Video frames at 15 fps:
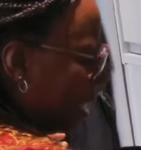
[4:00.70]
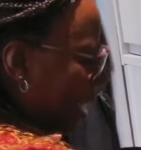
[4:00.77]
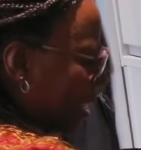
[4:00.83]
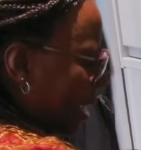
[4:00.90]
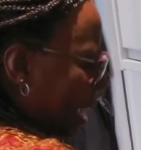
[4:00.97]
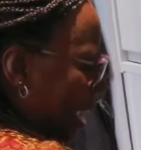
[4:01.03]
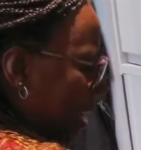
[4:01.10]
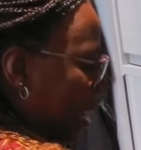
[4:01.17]

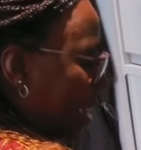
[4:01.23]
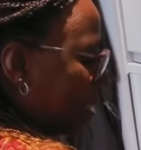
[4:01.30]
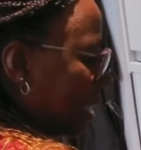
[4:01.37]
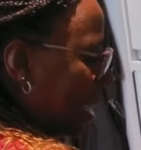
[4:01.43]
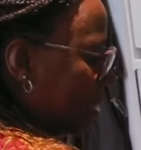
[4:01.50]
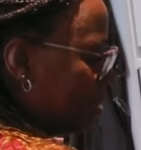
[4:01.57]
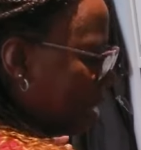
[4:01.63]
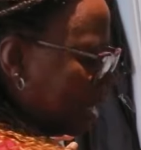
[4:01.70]
A long time
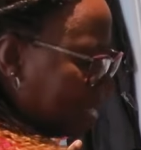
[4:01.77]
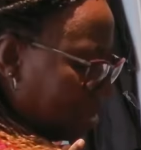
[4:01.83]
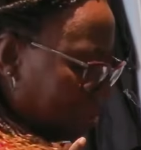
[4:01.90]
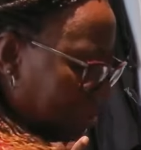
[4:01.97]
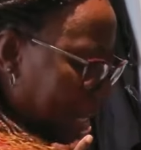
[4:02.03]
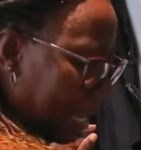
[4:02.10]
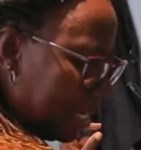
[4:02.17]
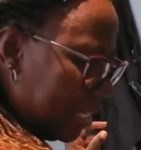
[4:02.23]
you don't get
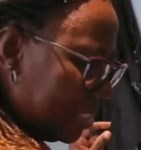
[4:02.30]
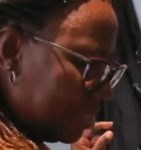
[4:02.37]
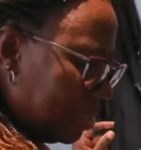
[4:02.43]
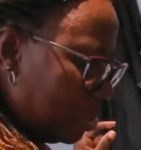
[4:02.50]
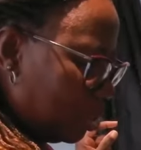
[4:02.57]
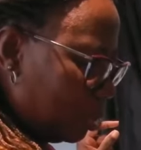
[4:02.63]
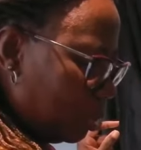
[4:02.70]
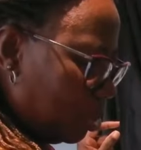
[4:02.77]
something like this,
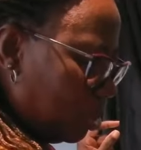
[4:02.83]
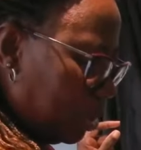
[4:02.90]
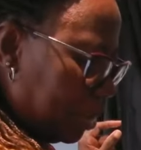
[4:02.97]
not true?